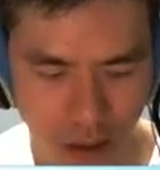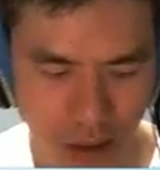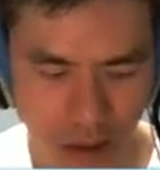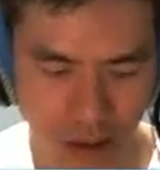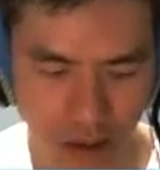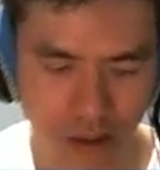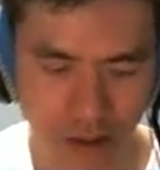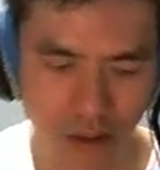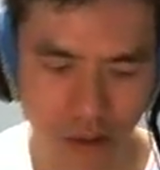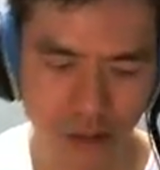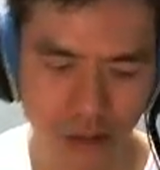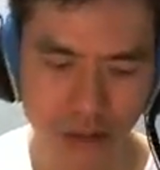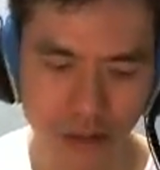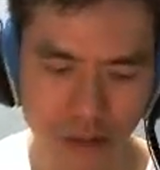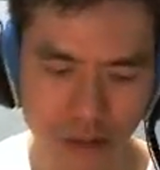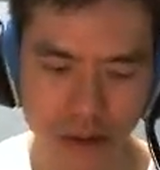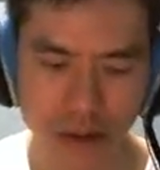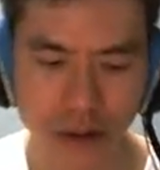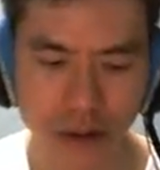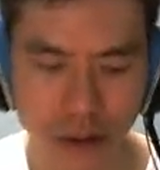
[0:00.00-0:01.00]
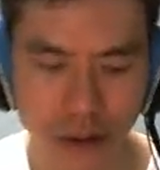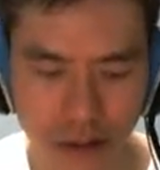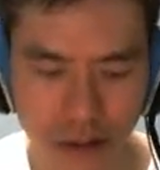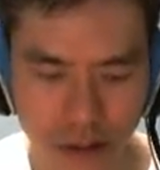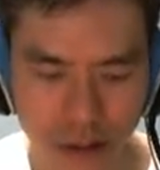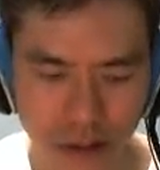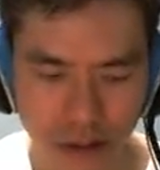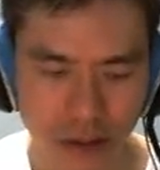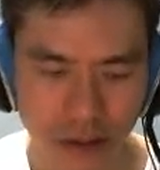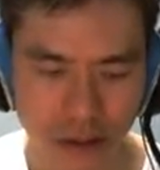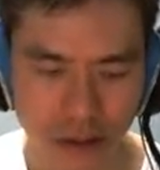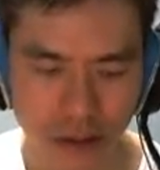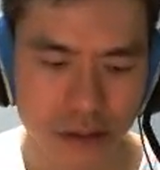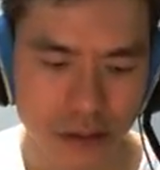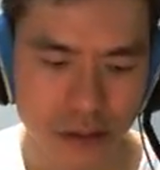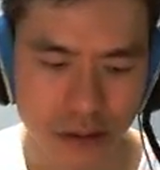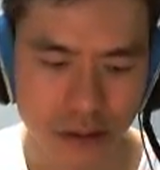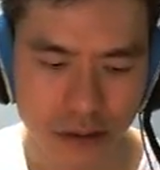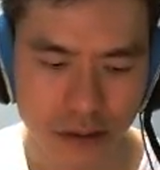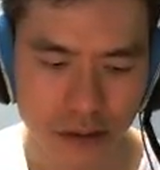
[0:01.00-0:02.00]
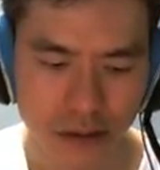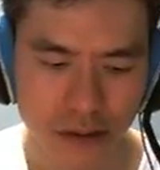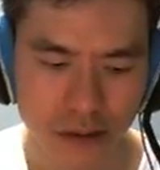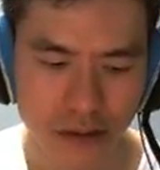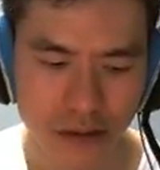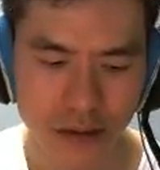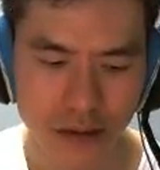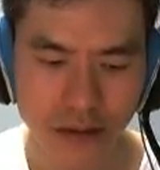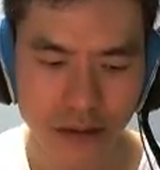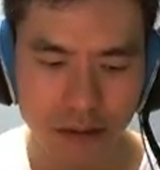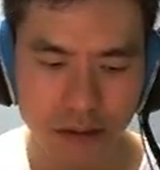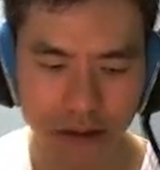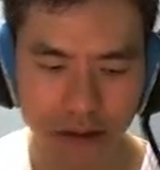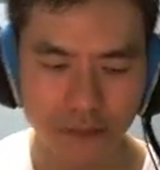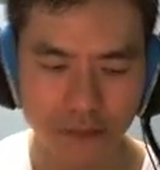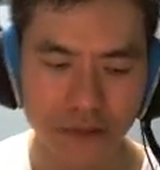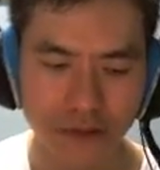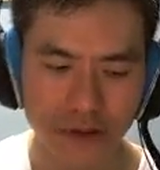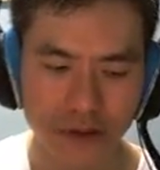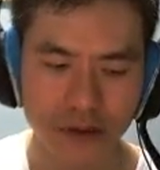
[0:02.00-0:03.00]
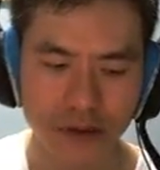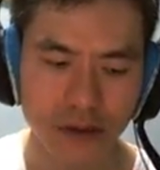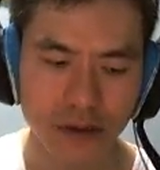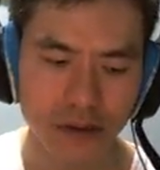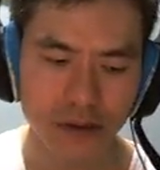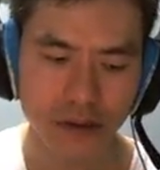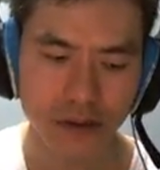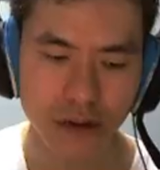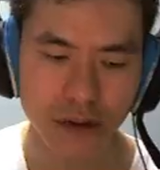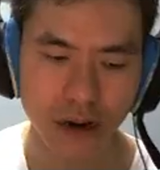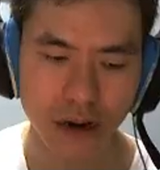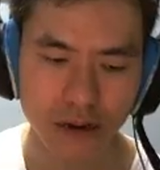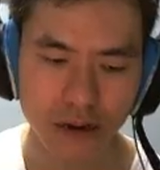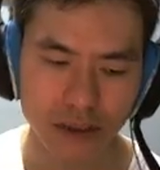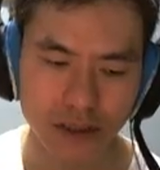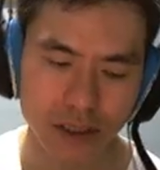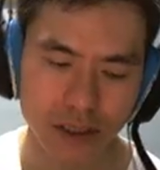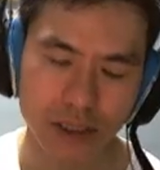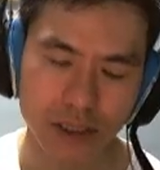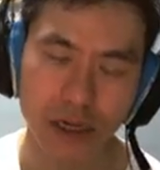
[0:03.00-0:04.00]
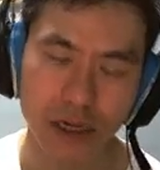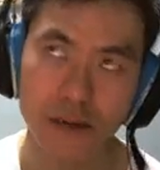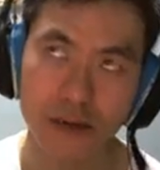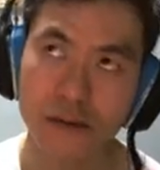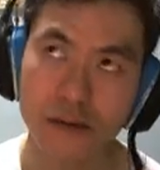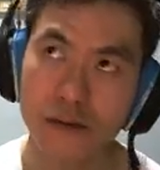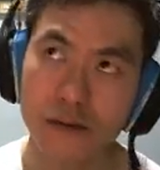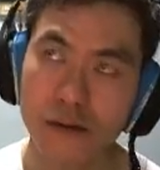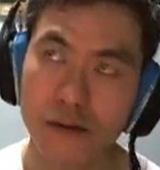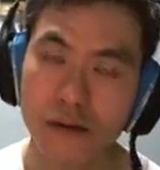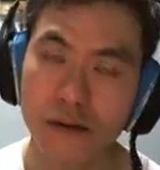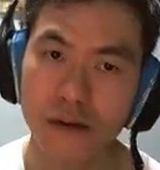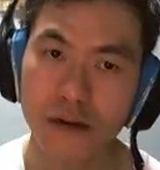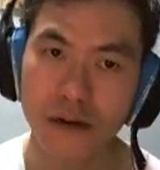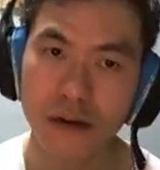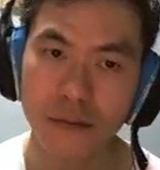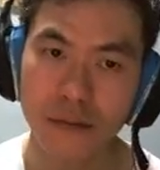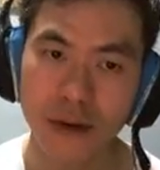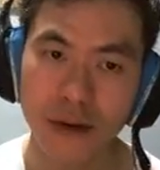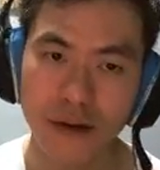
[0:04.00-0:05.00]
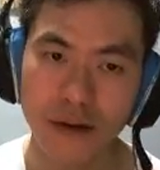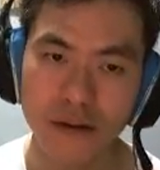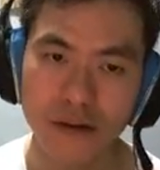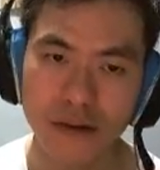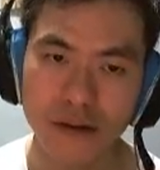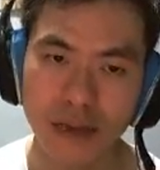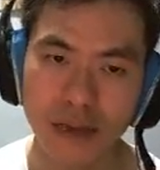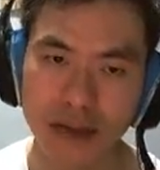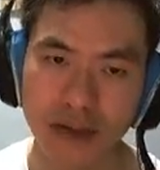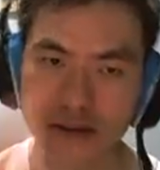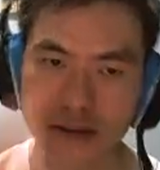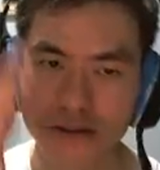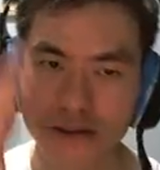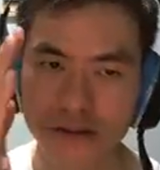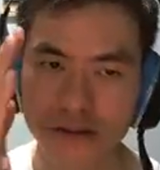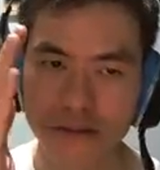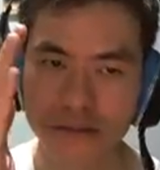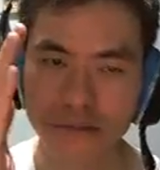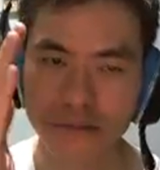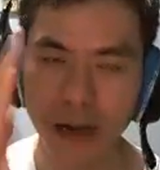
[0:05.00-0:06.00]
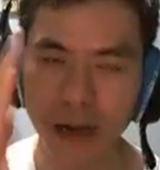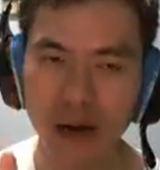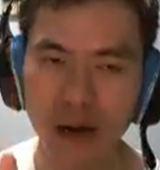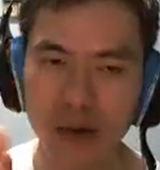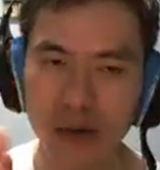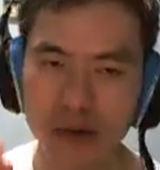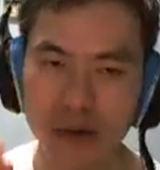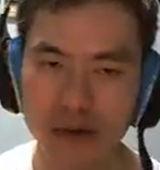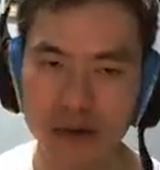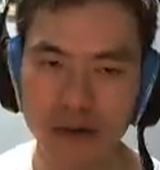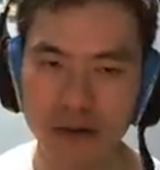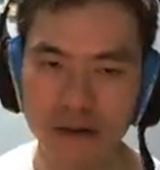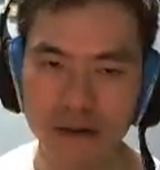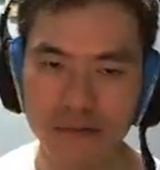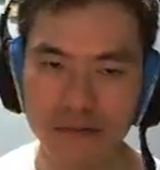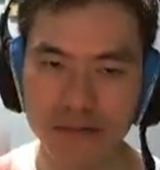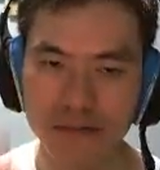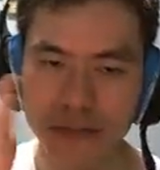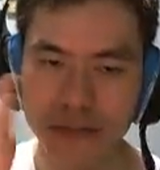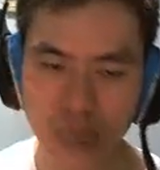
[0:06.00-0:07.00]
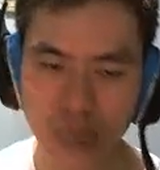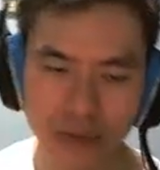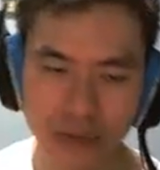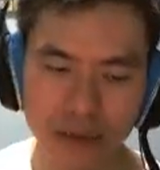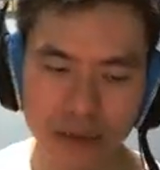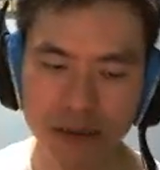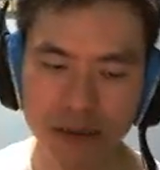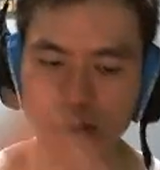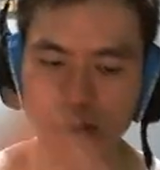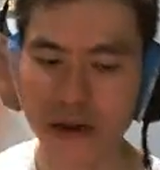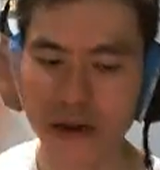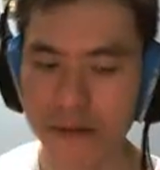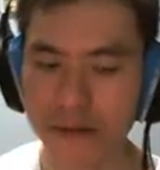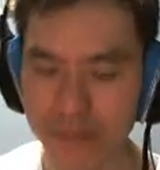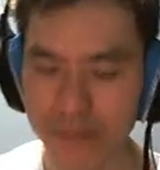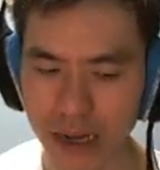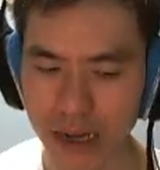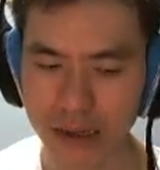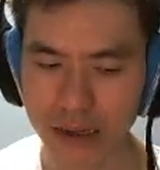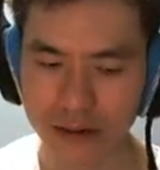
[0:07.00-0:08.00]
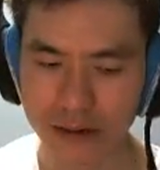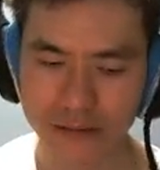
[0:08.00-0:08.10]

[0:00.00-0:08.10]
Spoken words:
So the differences aren't just about like power itself, Tang Sanzang and Maya.